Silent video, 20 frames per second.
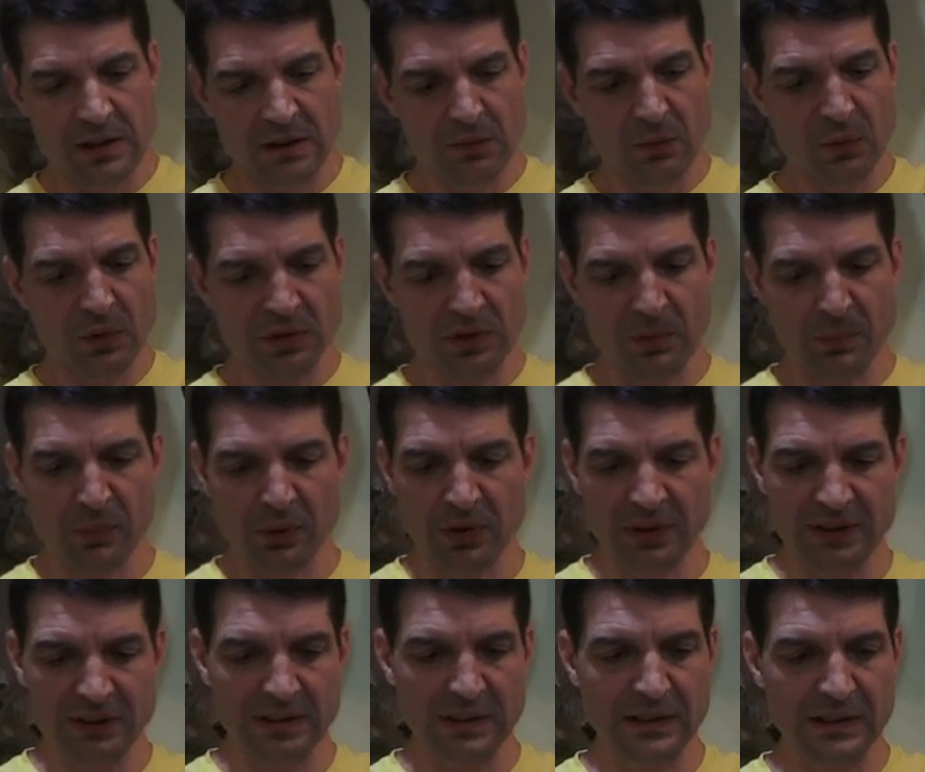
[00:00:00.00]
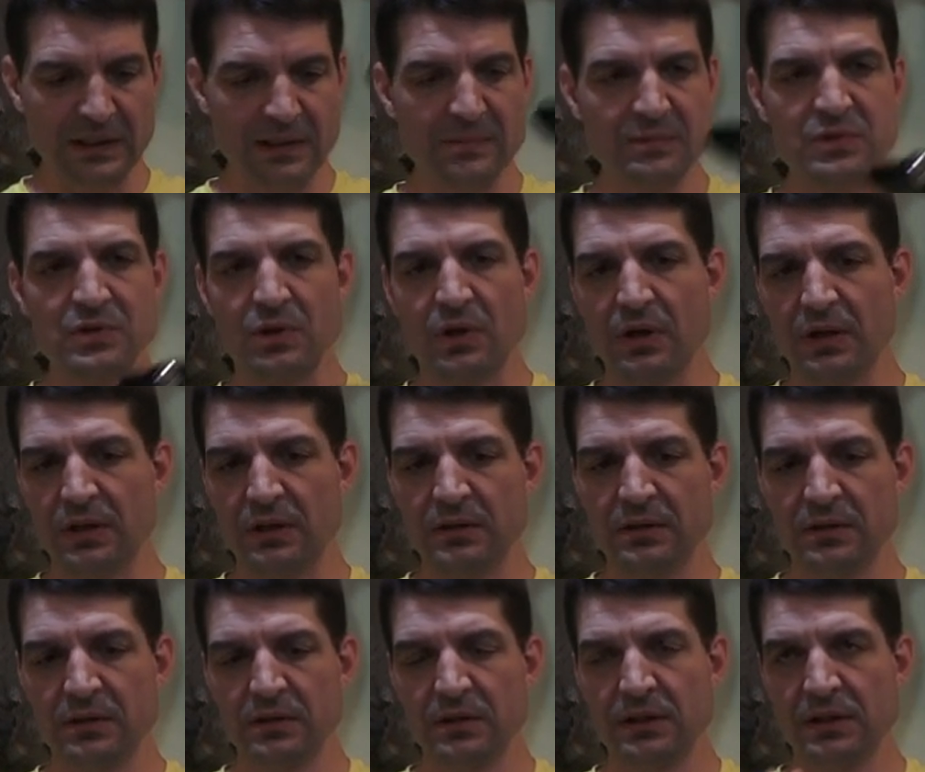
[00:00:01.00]
when you're putting the limbs
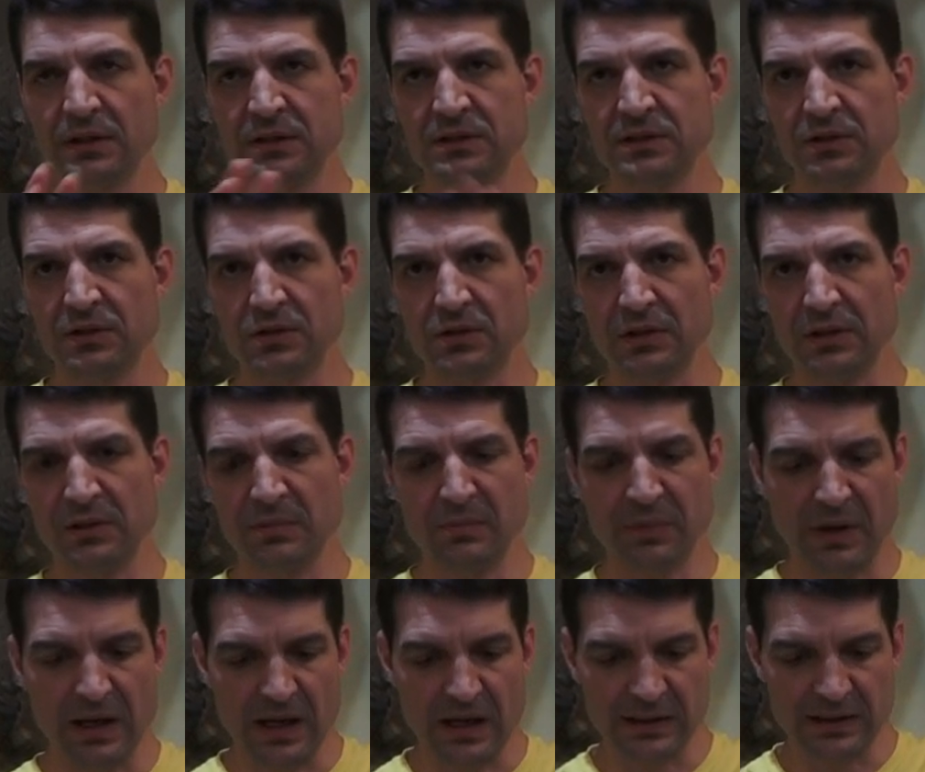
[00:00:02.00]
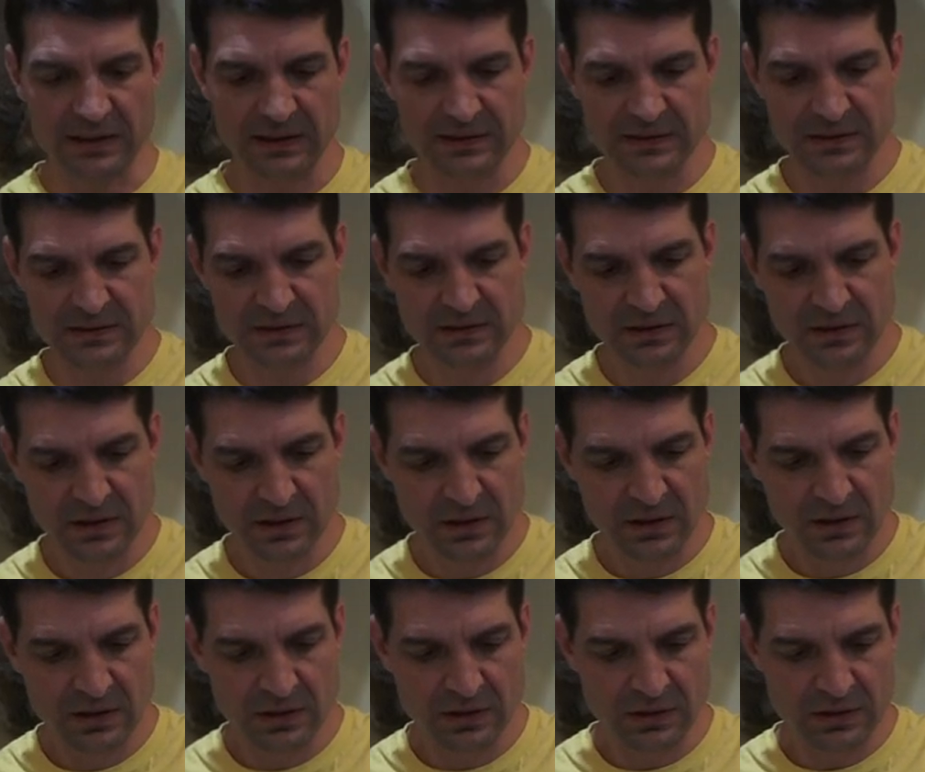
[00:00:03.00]
on into your limb pockets,
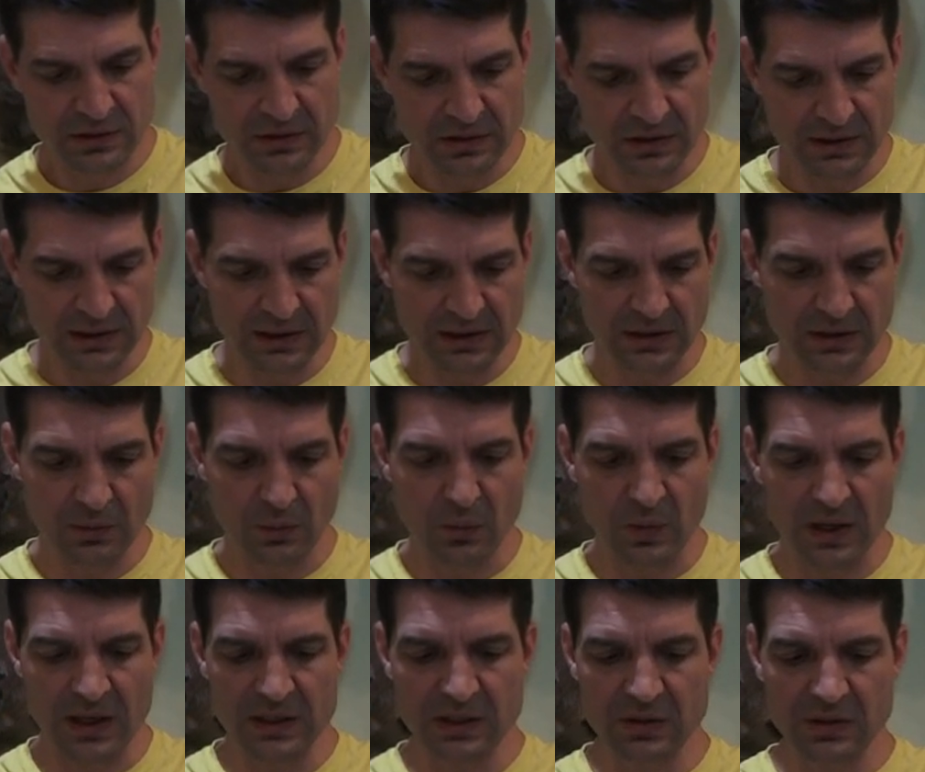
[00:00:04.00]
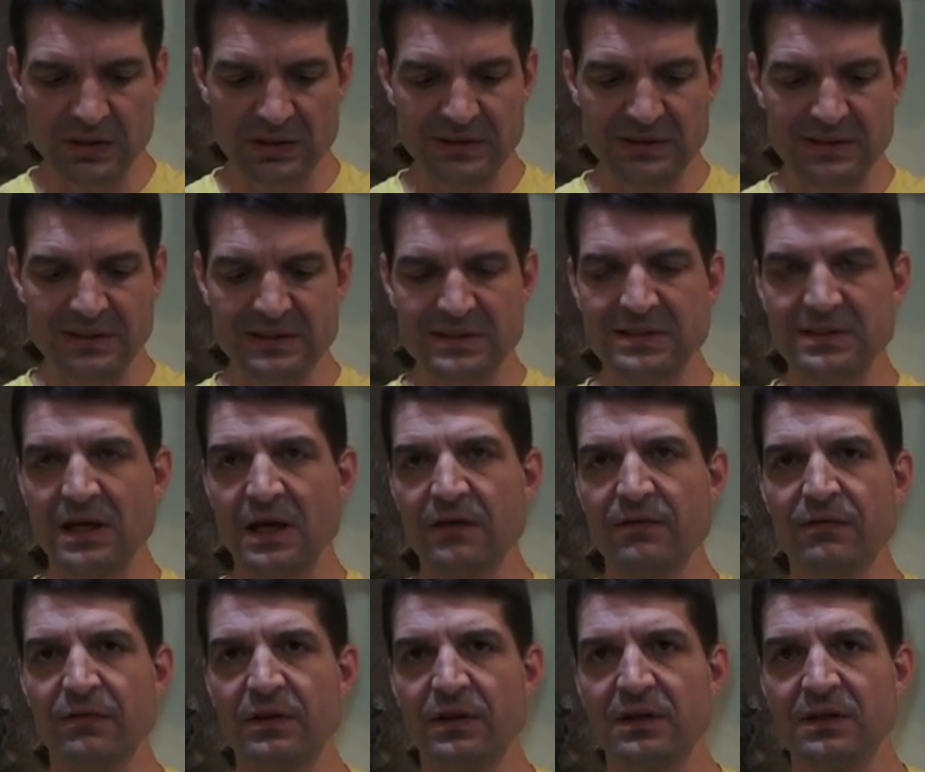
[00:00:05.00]
the way you can
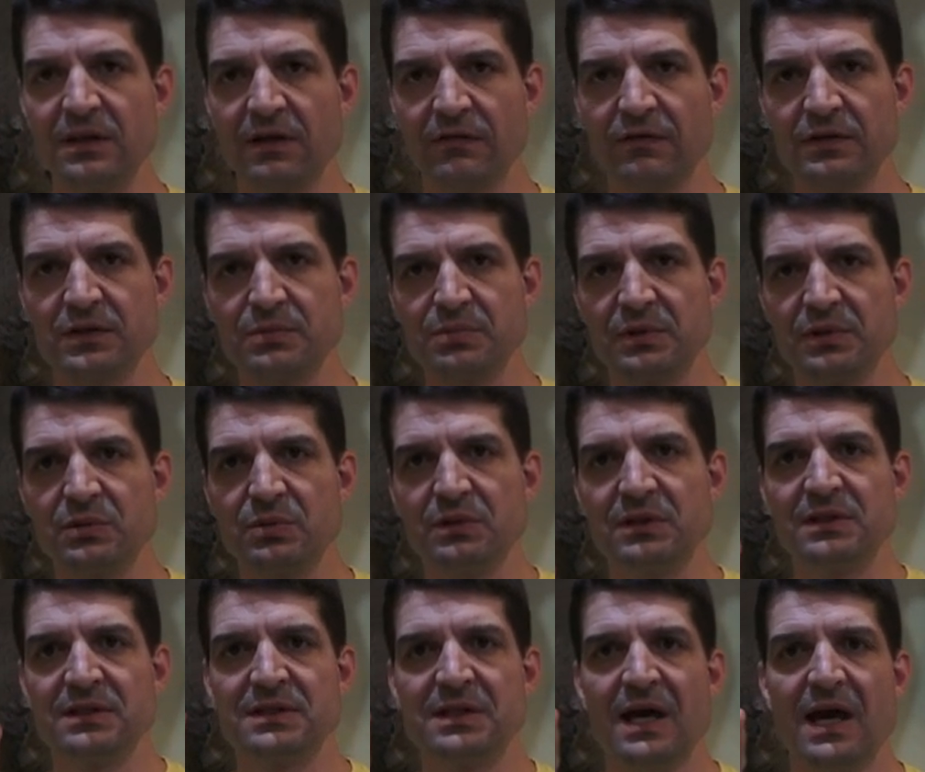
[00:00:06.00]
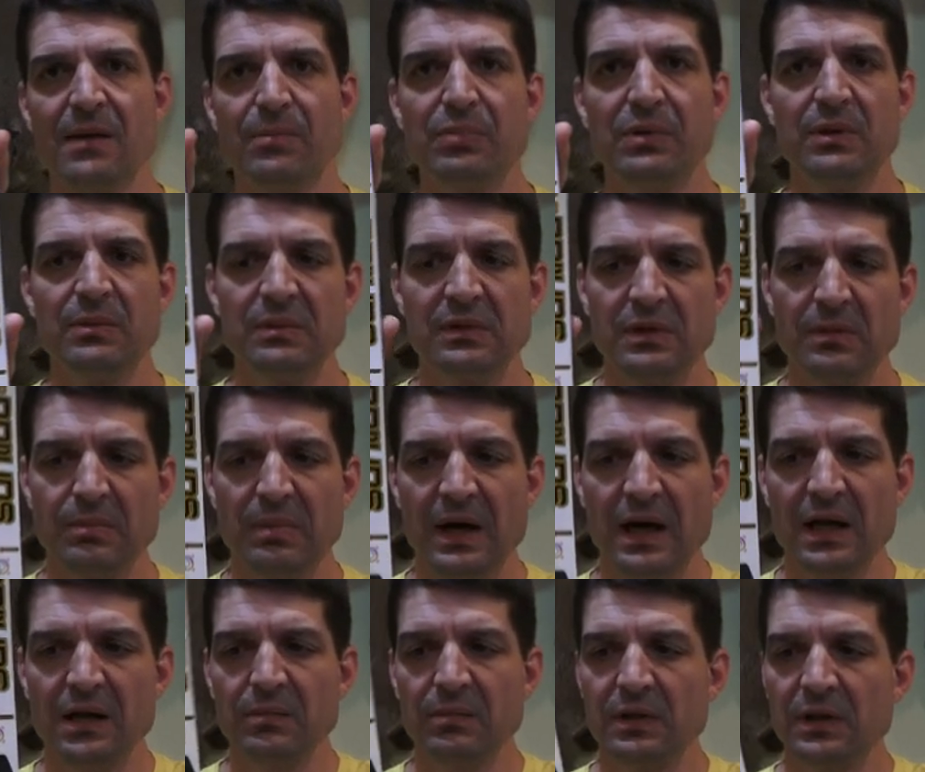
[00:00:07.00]
decipher the difference between the top limb and the
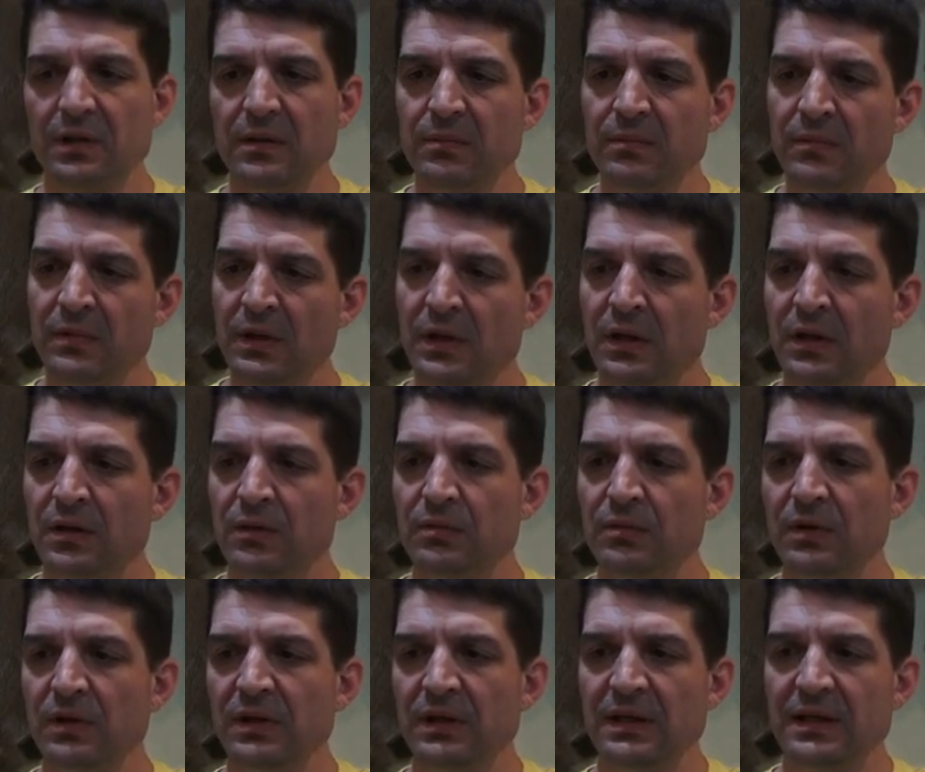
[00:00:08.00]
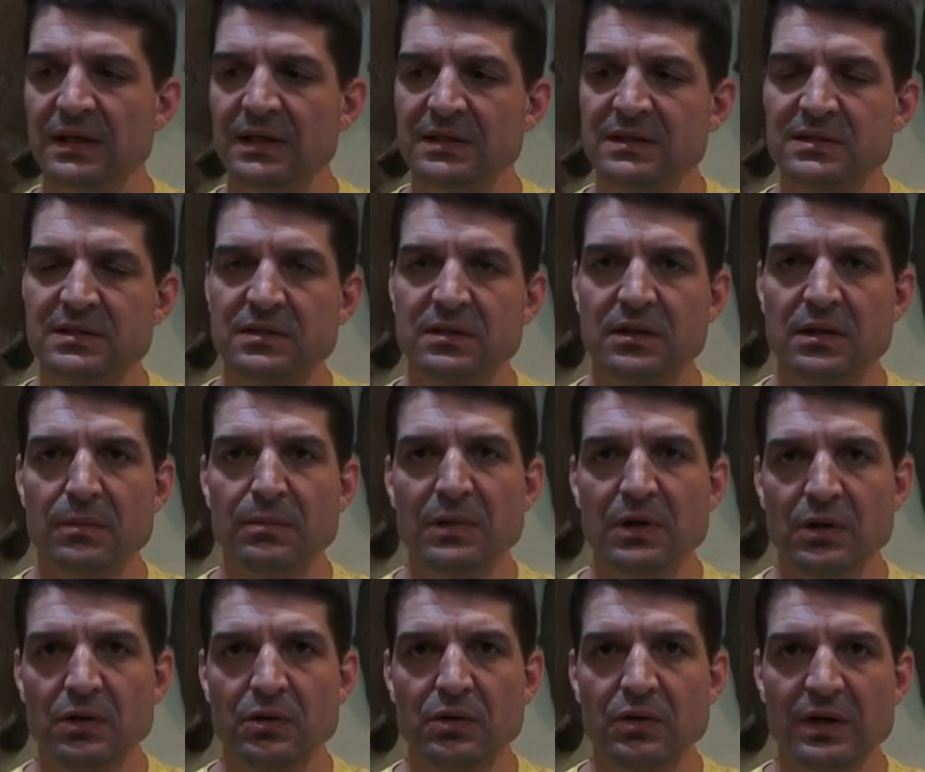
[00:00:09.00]
bottom limb really is the
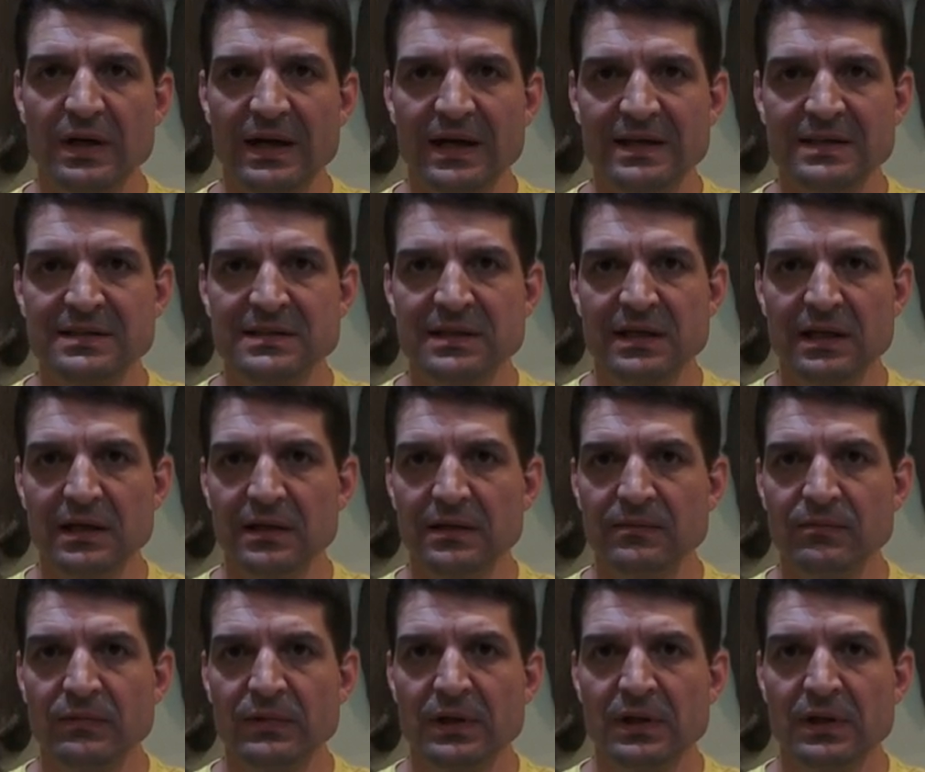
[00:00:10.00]
Miracle X10.